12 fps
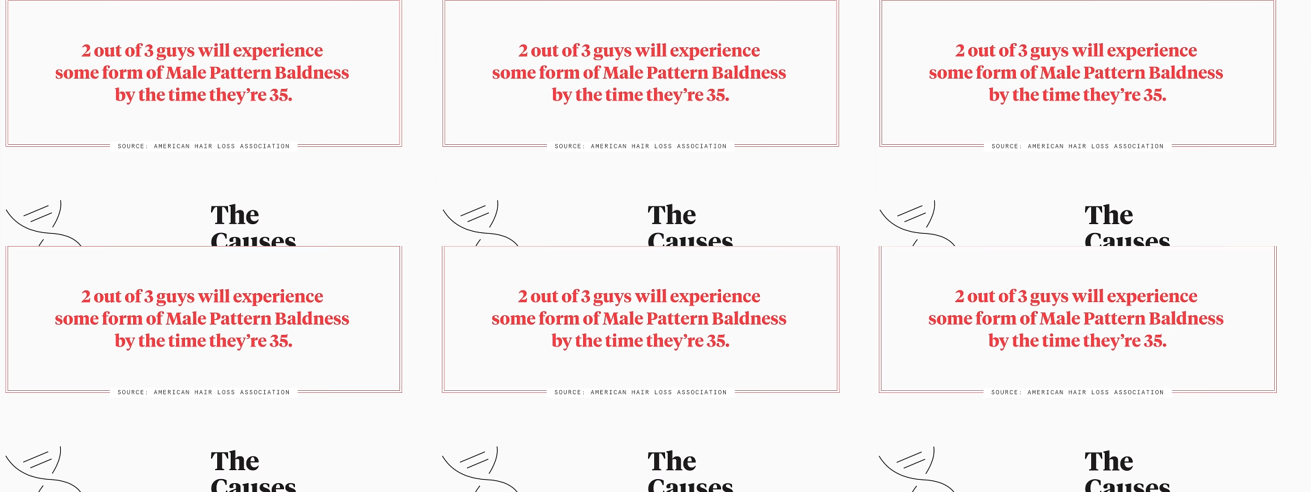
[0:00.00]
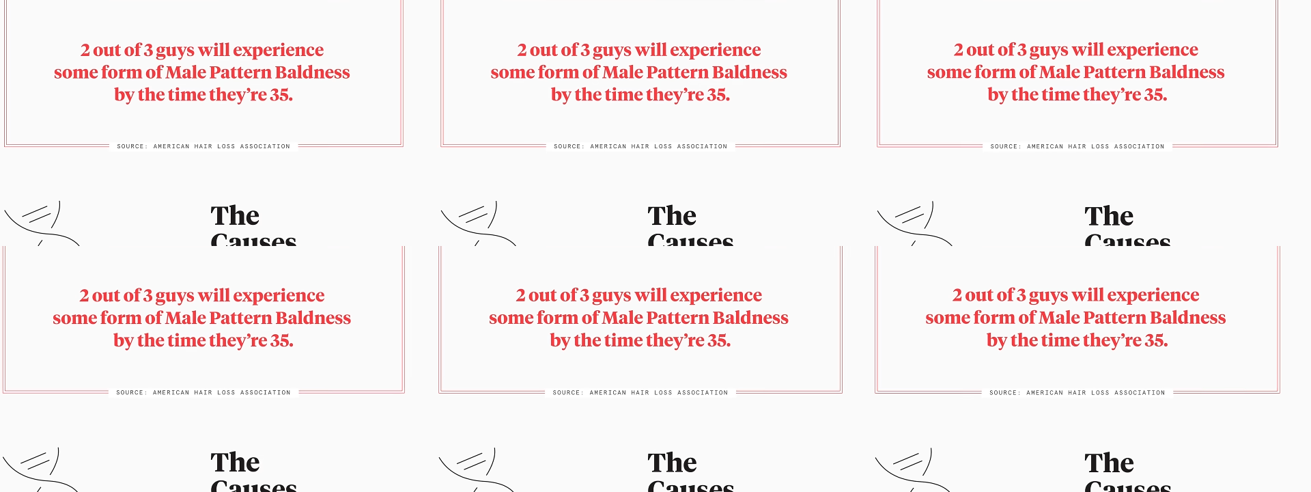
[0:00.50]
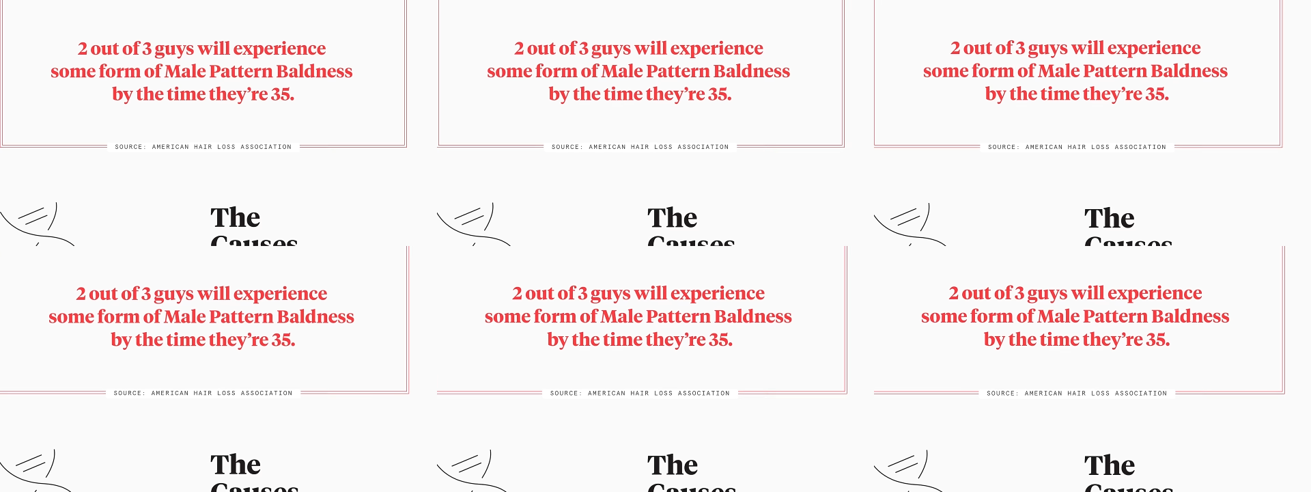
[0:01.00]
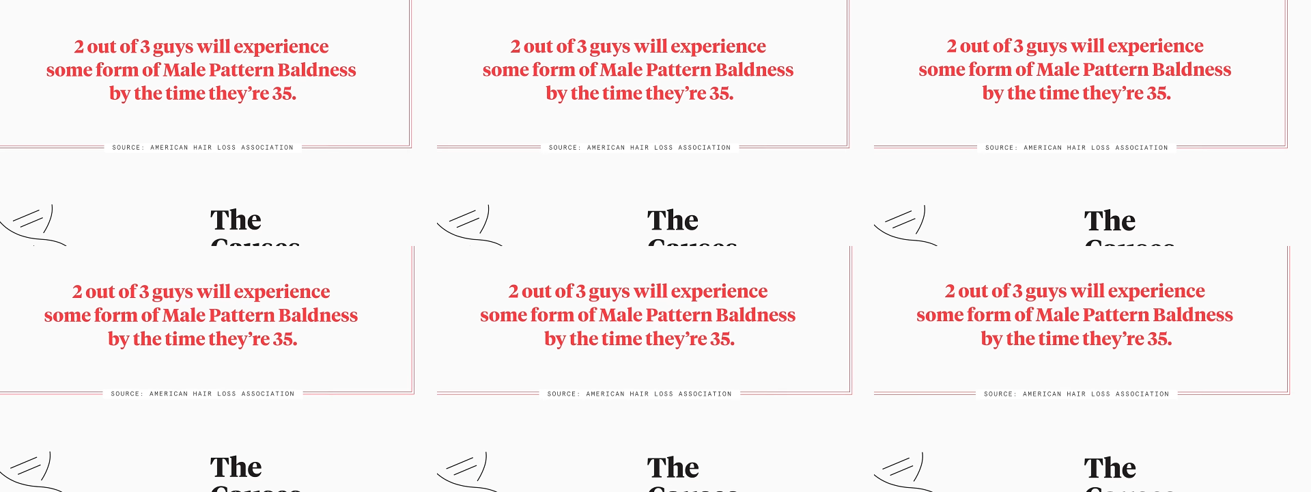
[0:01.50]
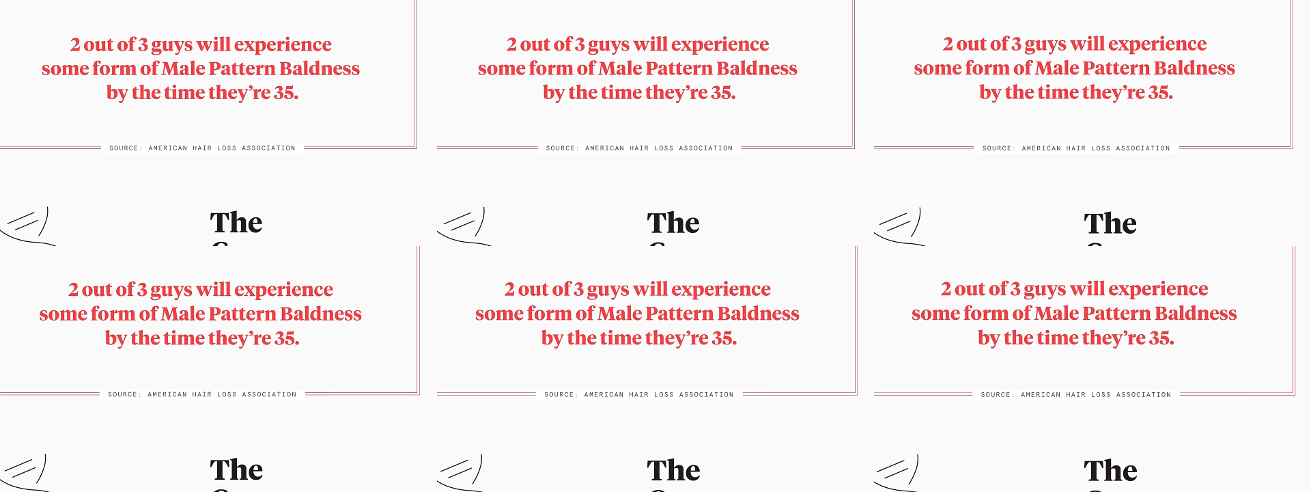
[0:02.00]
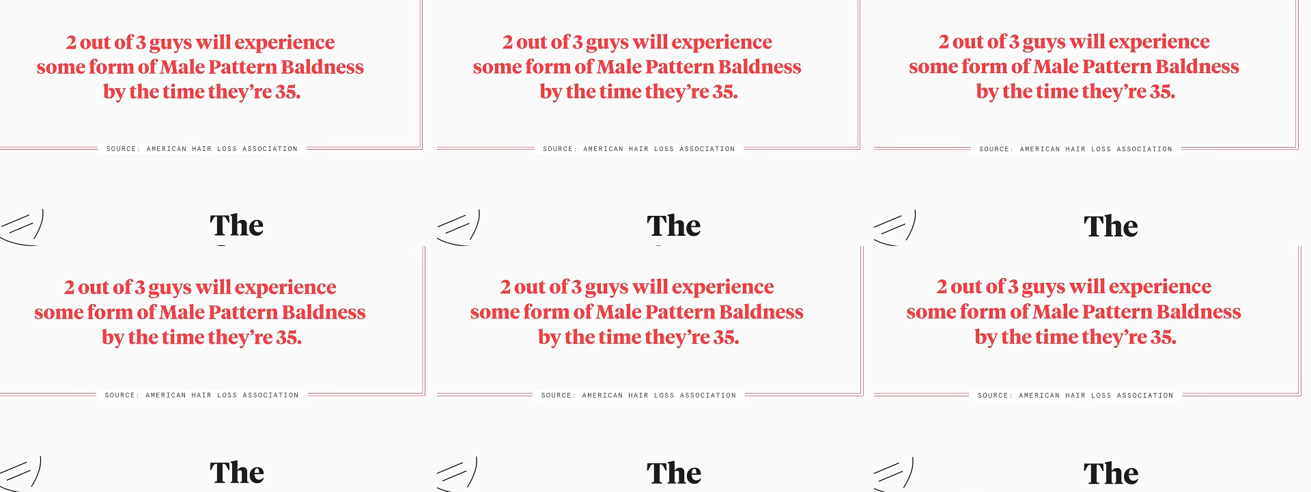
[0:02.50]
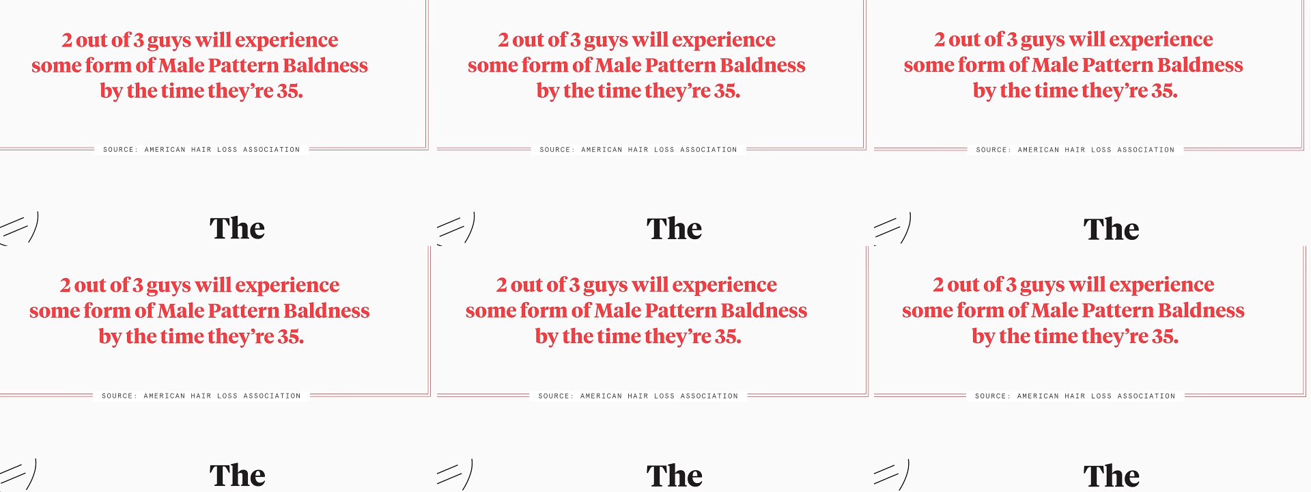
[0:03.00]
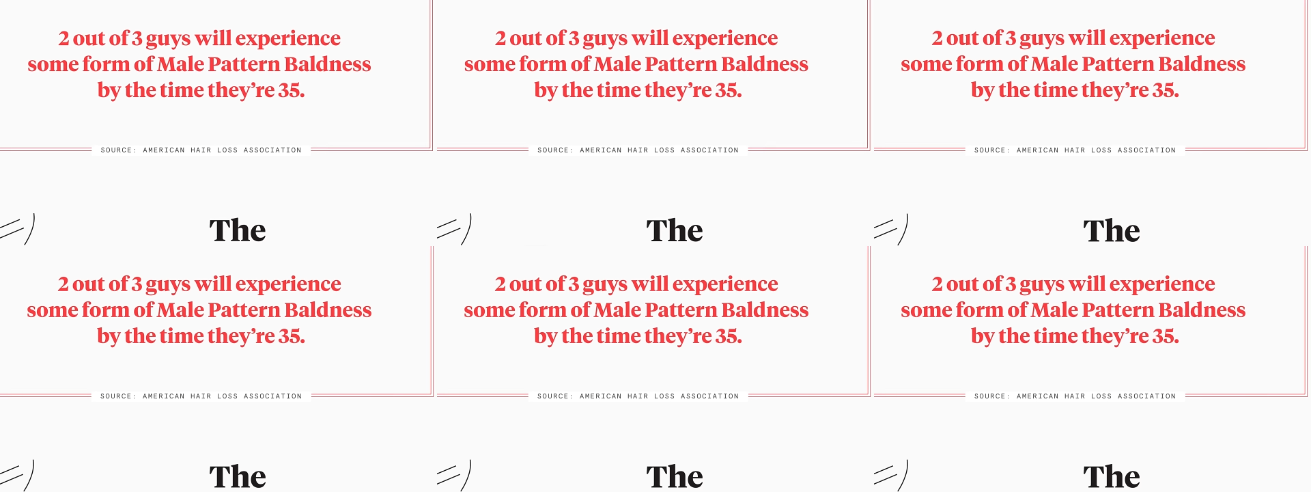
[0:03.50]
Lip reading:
Nobody's mouth can be seen.